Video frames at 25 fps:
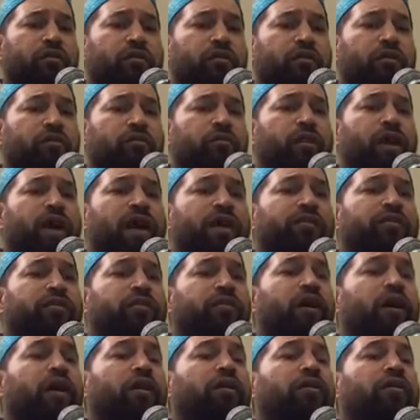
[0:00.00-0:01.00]

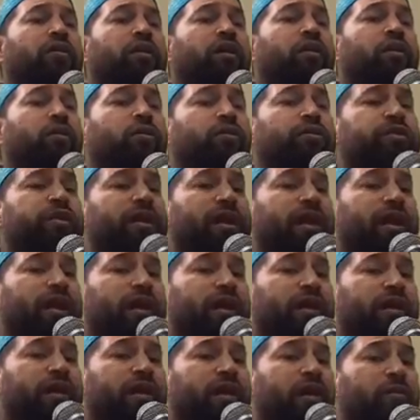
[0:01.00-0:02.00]
Rather, Allah
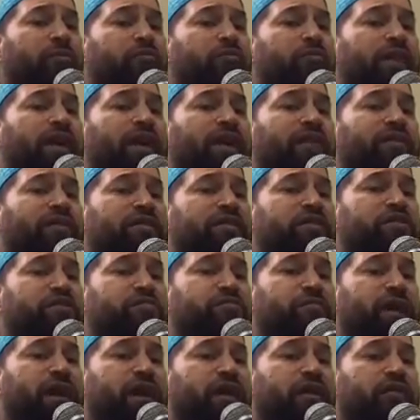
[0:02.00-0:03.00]
Ta'ala made these
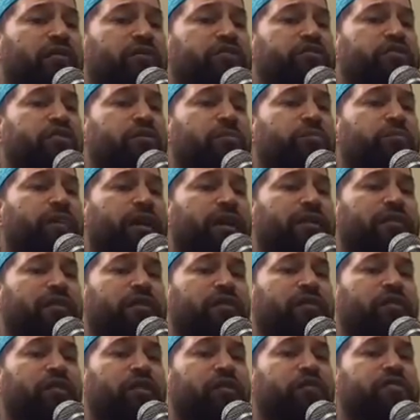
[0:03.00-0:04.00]
matters
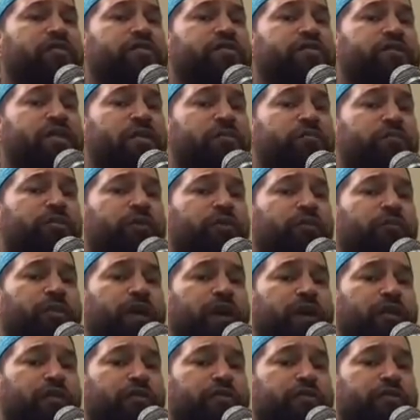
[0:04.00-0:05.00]
dependent on simple
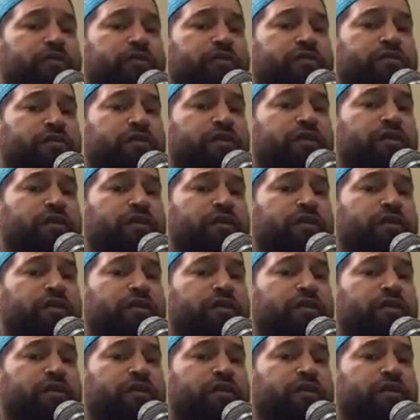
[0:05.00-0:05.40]
matters